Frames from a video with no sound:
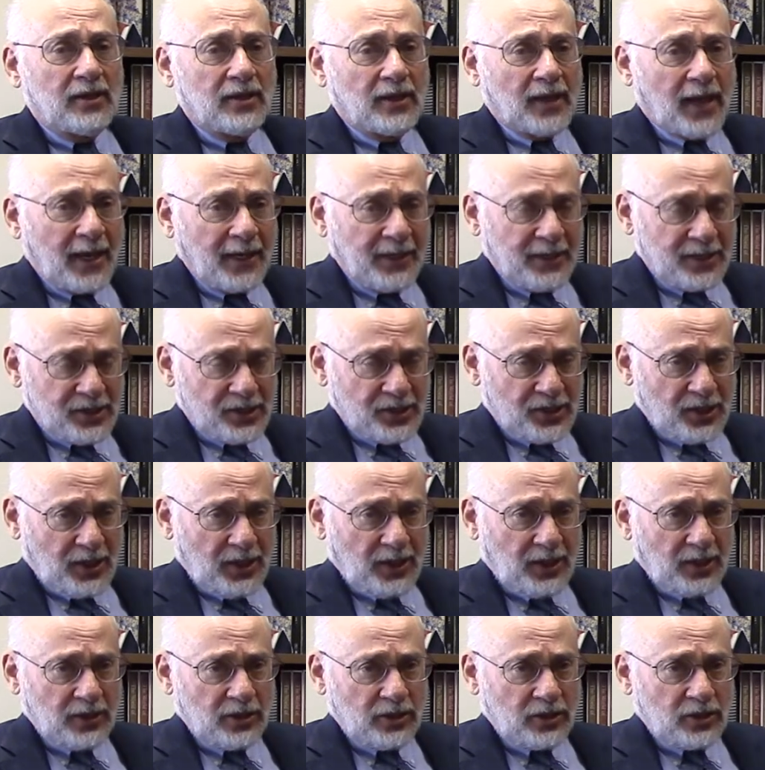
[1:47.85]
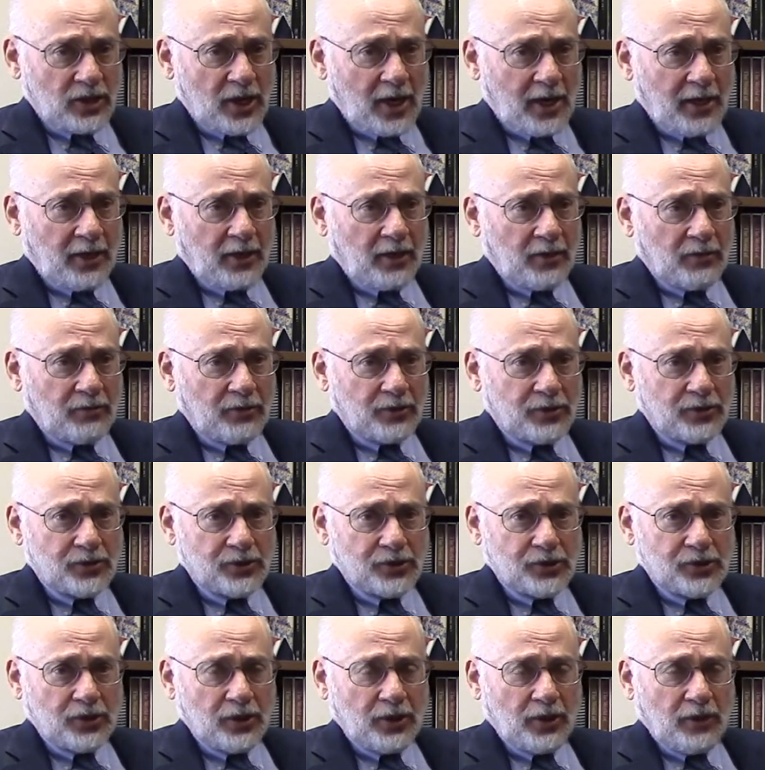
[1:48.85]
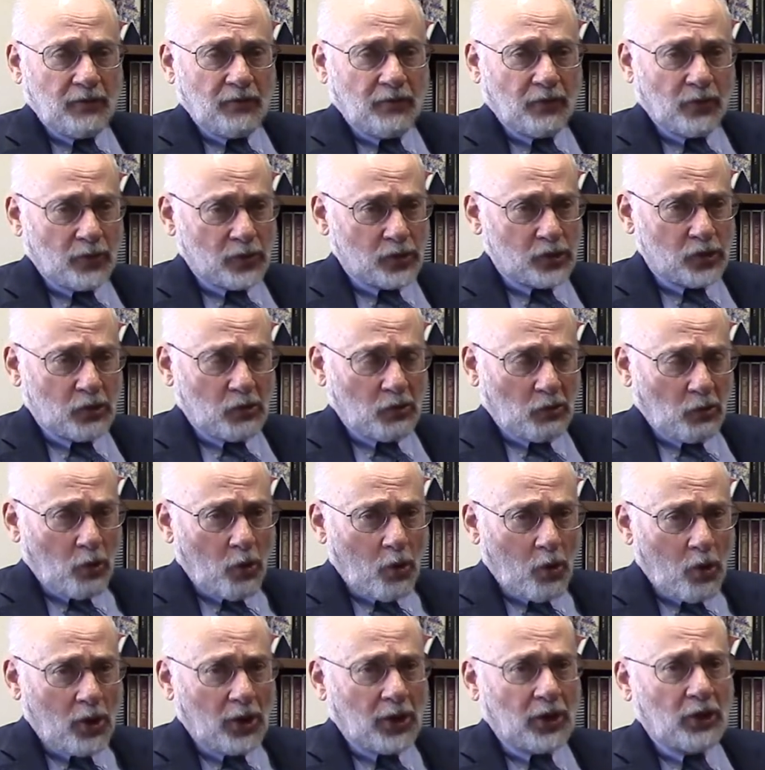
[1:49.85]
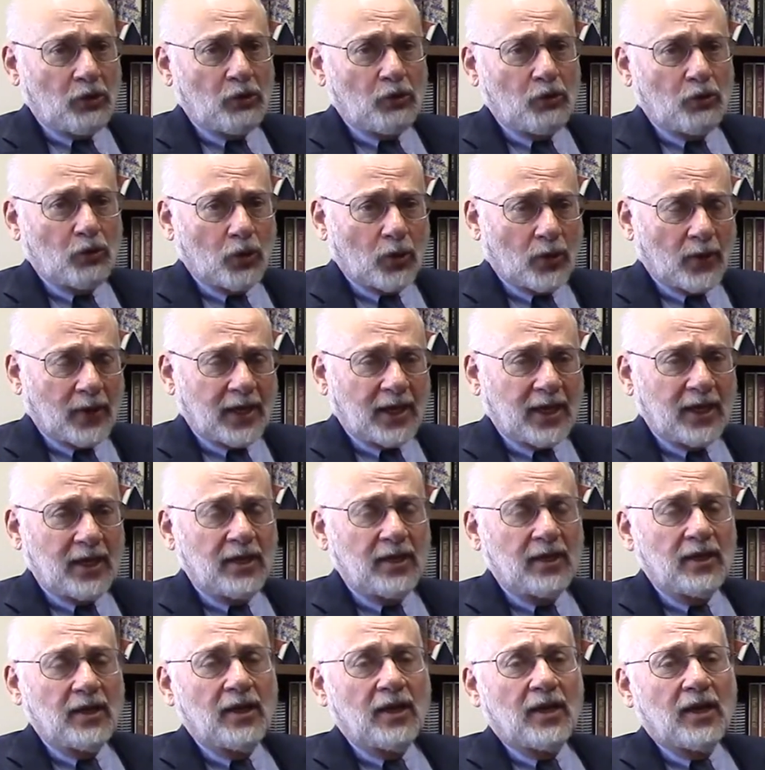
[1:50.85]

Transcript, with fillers: Dynasty in China, which was the first long-enduring